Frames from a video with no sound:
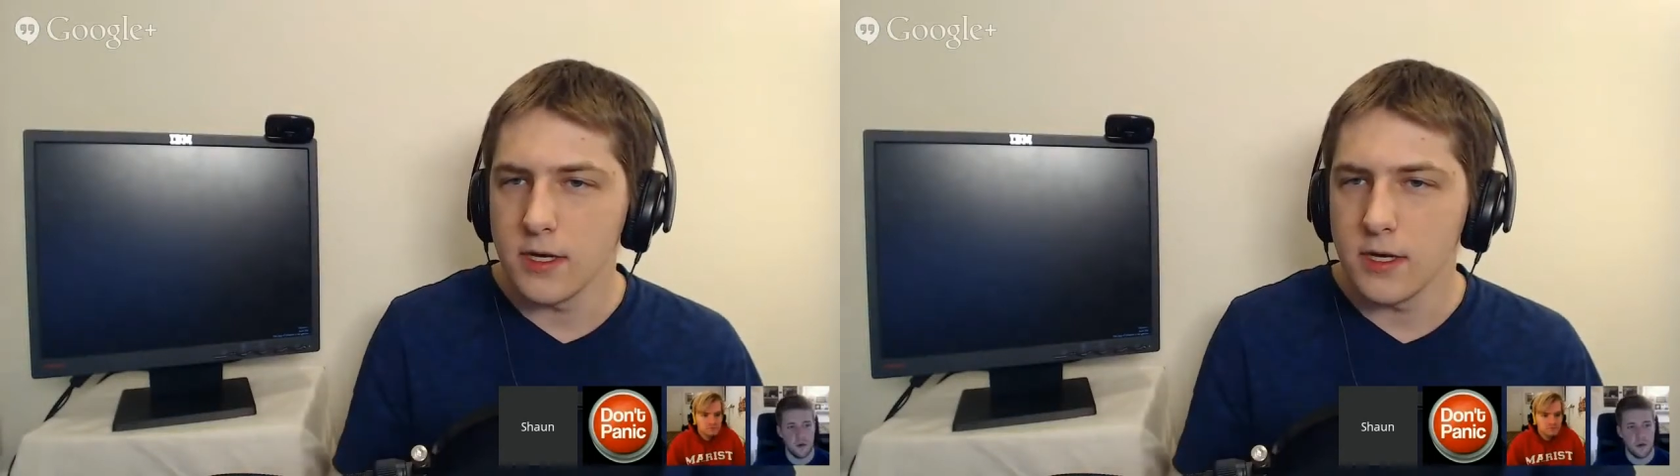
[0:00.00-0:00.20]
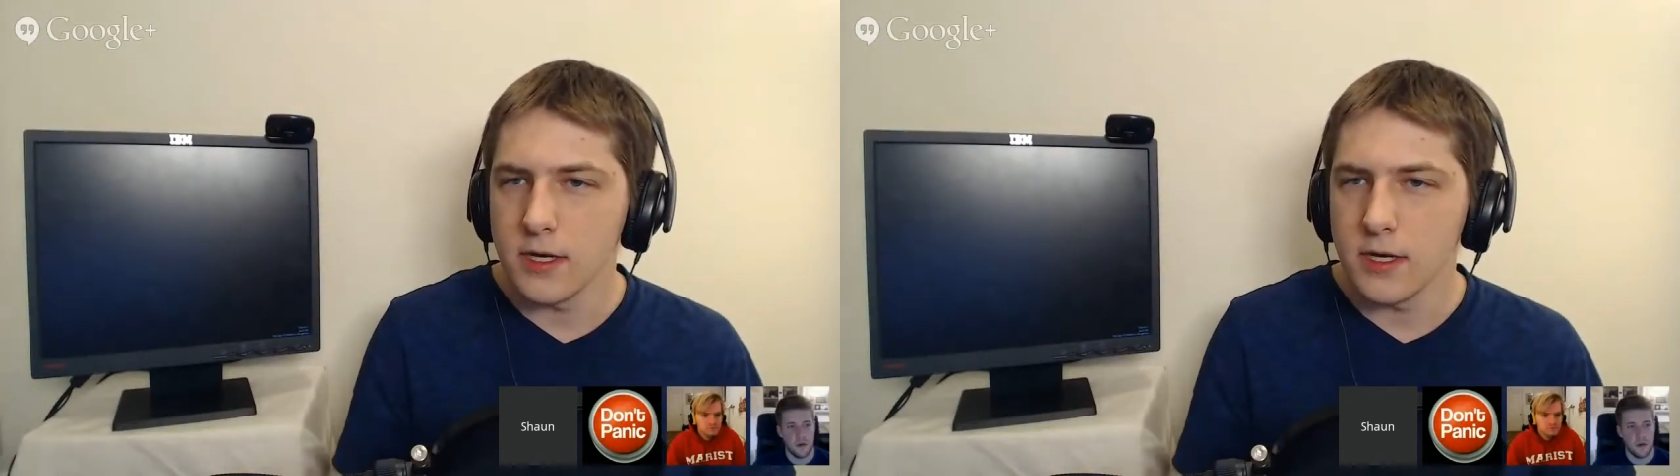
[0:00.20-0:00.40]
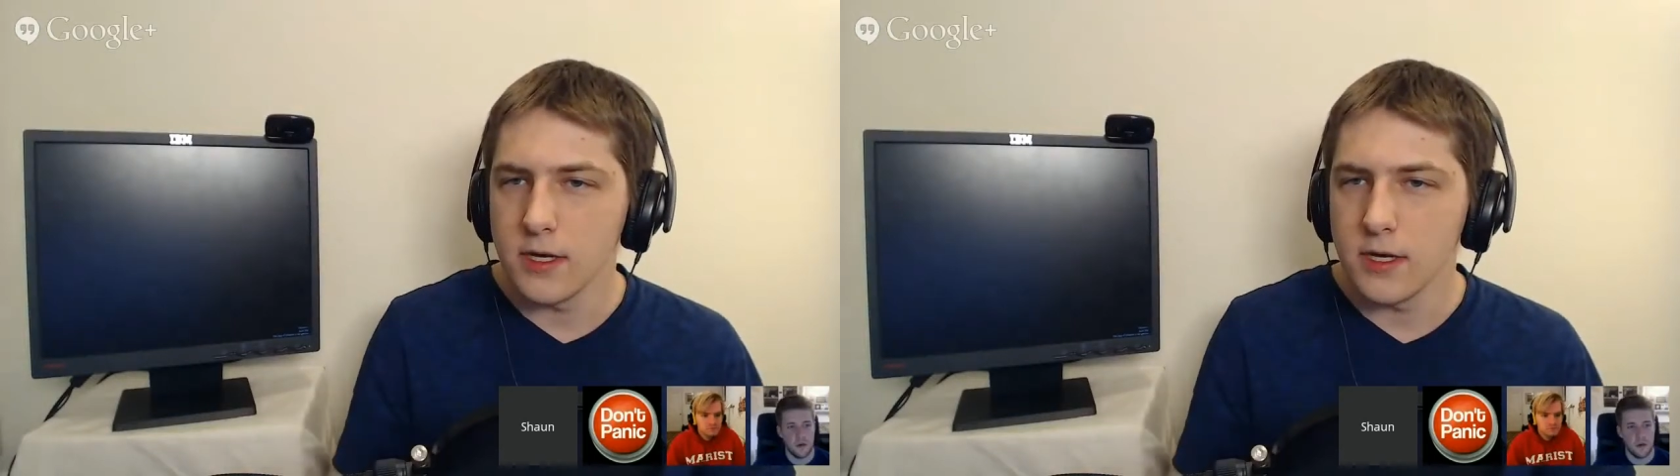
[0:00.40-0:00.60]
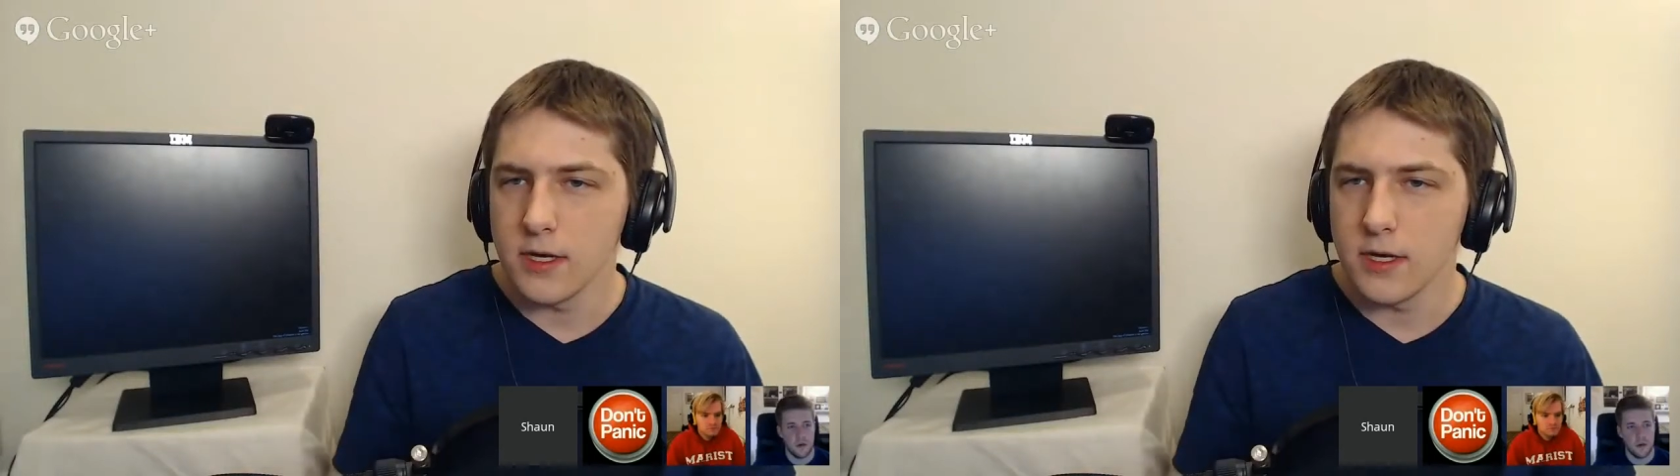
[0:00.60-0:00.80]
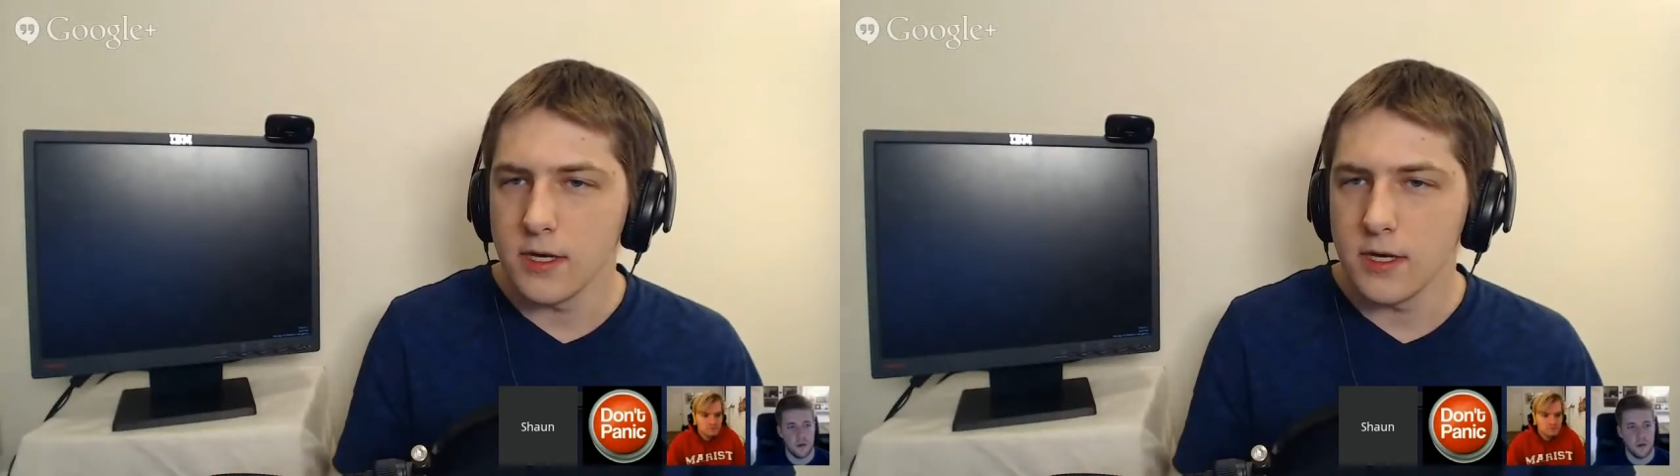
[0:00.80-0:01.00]
There's a
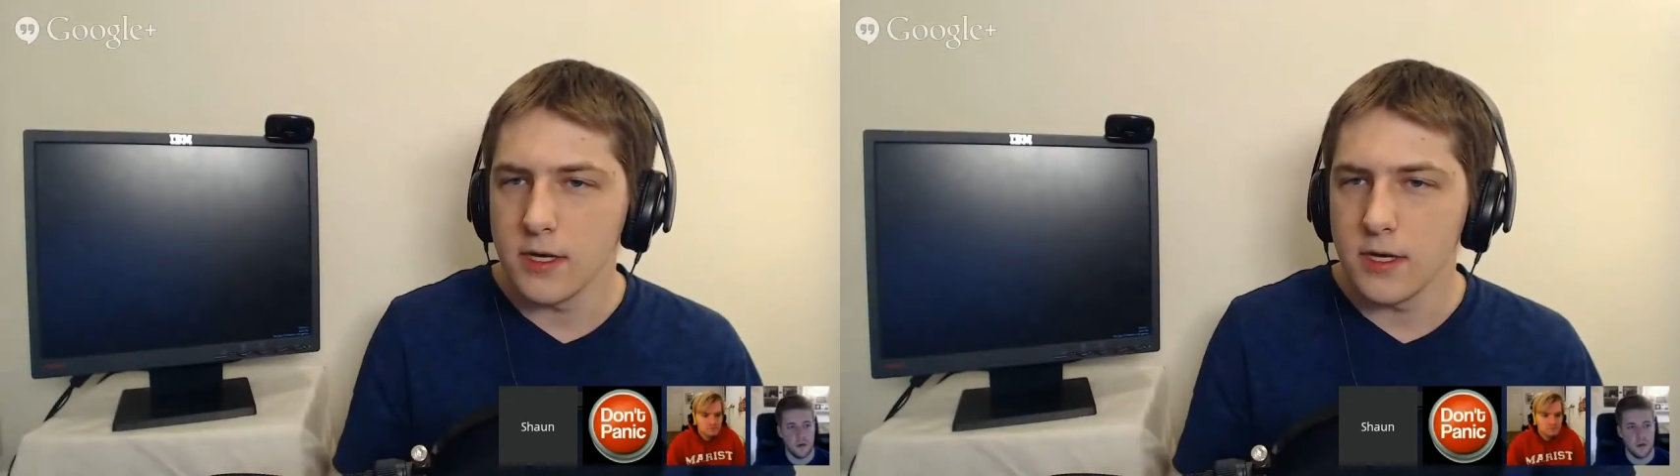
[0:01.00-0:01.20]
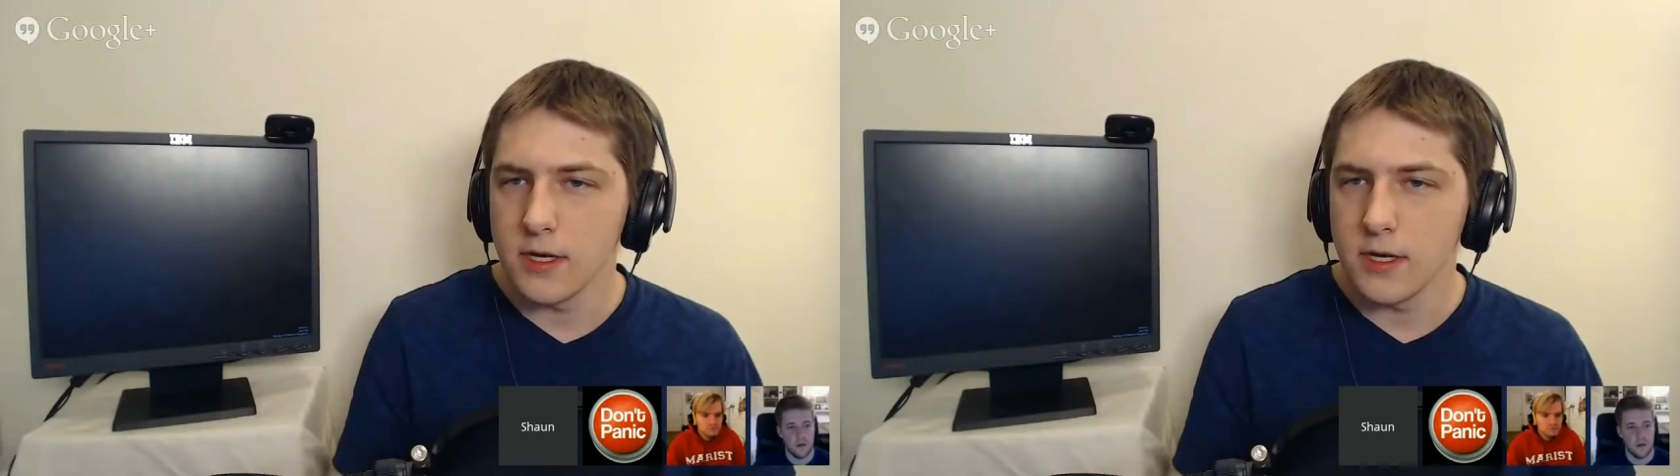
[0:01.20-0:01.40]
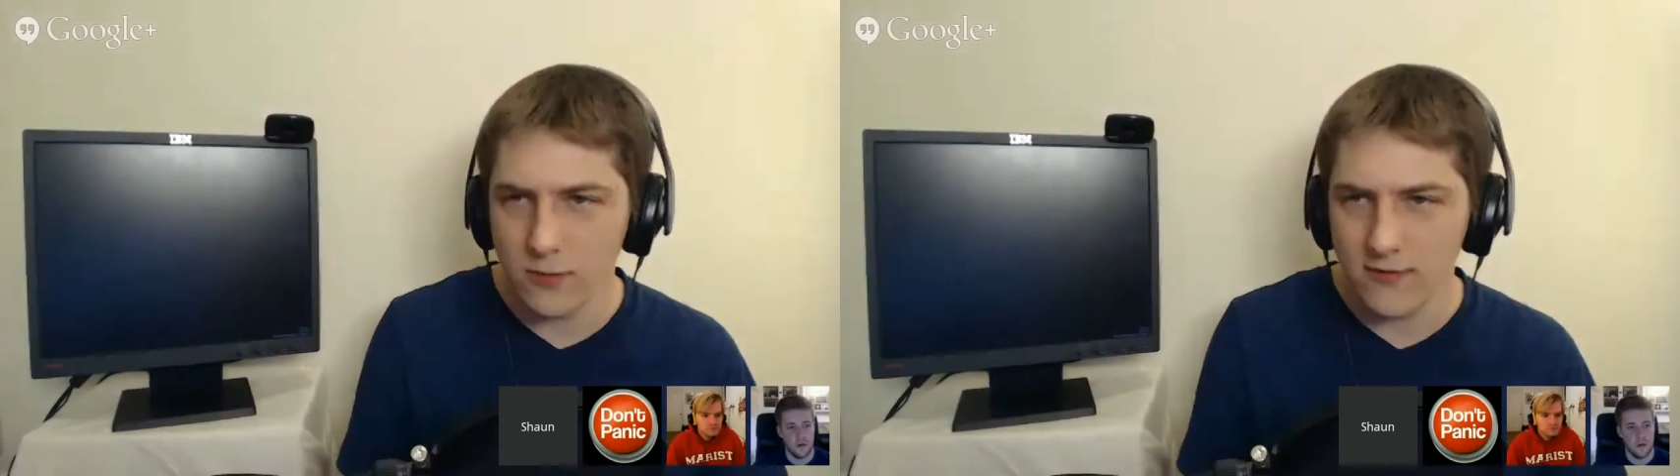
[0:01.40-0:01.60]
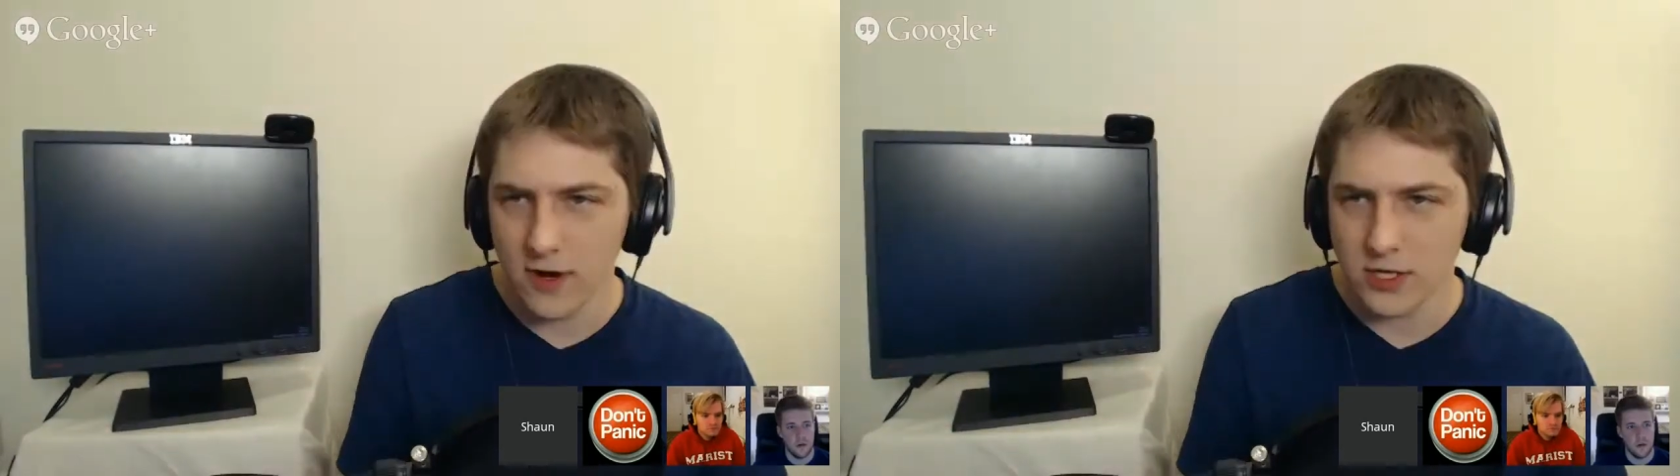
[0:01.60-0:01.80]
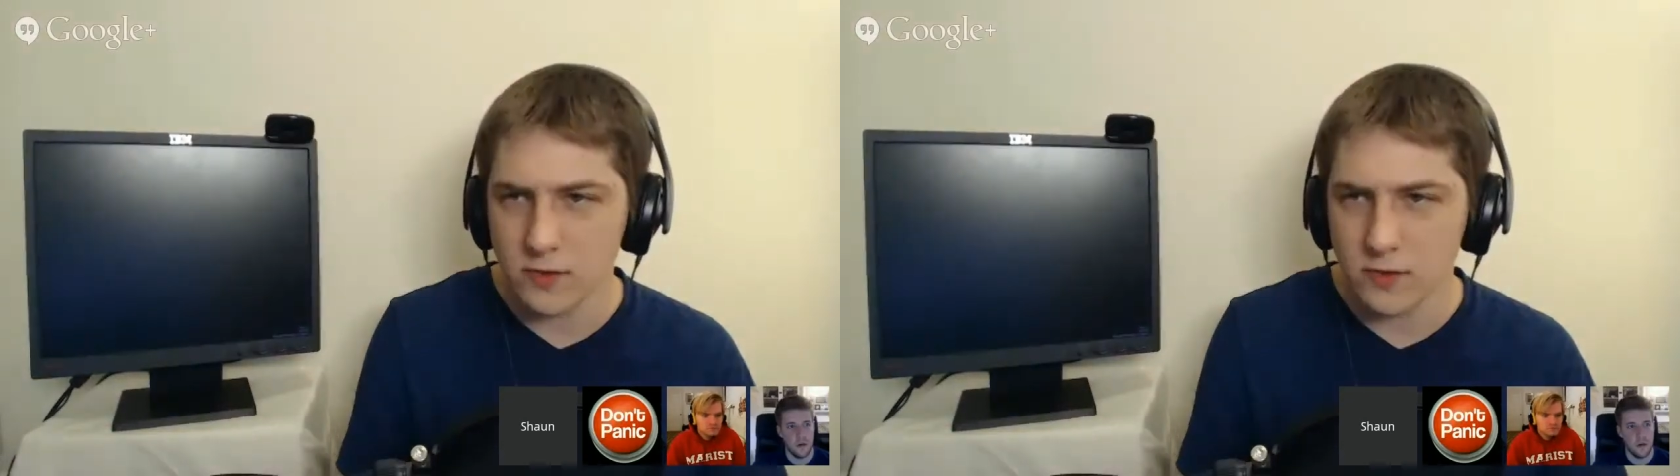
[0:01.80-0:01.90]
slight refresh